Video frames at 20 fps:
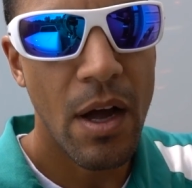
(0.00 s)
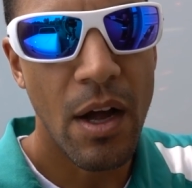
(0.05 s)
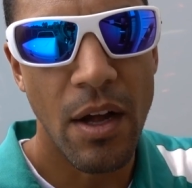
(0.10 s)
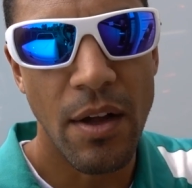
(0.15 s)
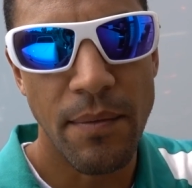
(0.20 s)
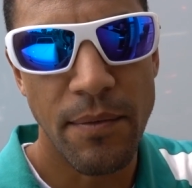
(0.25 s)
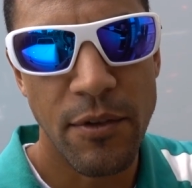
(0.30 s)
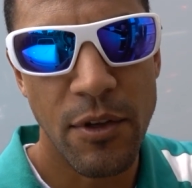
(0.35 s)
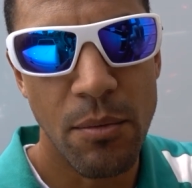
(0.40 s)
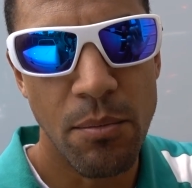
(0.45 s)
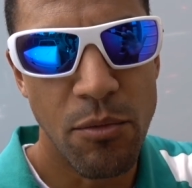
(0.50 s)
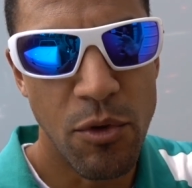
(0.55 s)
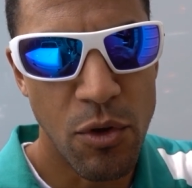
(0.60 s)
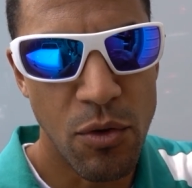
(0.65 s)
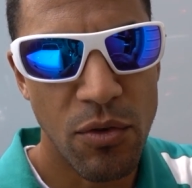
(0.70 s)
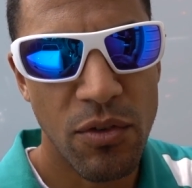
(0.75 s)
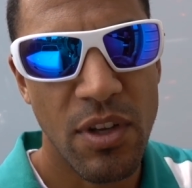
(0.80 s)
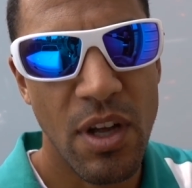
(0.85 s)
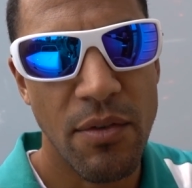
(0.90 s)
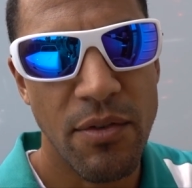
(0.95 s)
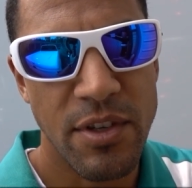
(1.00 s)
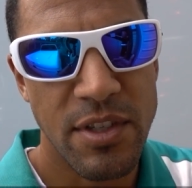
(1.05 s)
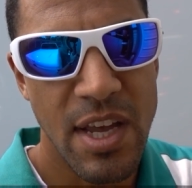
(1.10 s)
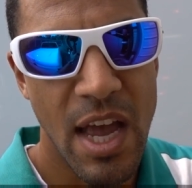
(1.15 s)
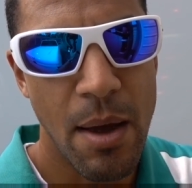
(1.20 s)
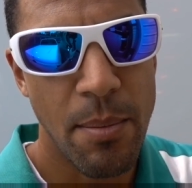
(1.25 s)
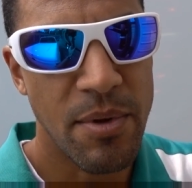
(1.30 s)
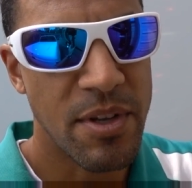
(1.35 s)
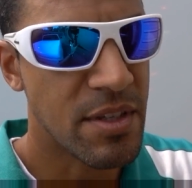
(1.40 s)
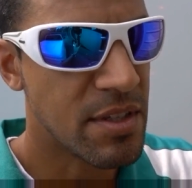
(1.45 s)
Um, some new stuff has
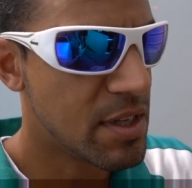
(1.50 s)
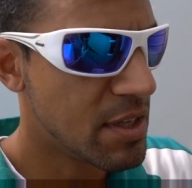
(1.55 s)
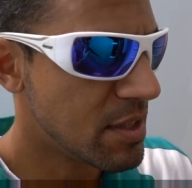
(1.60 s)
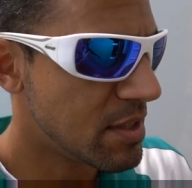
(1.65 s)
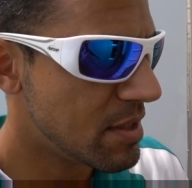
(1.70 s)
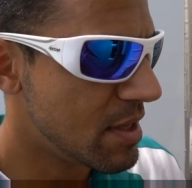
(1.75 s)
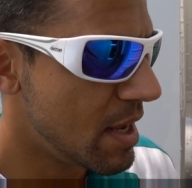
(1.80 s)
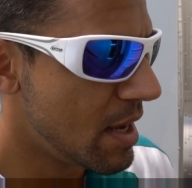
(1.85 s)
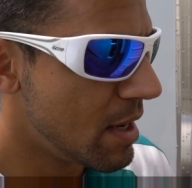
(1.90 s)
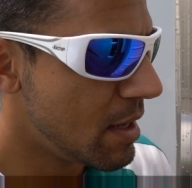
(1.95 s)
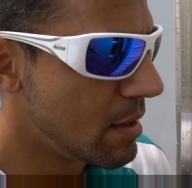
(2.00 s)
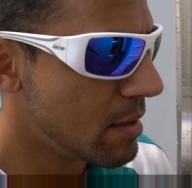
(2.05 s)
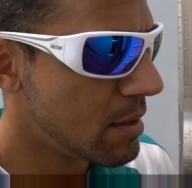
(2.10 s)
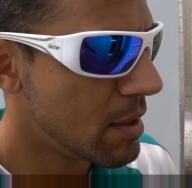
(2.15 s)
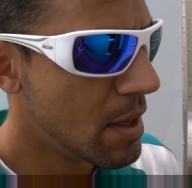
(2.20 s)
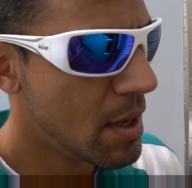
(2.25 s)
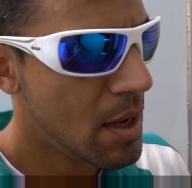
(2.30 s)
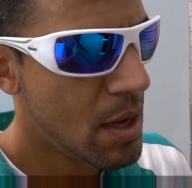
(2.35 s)
happened since then,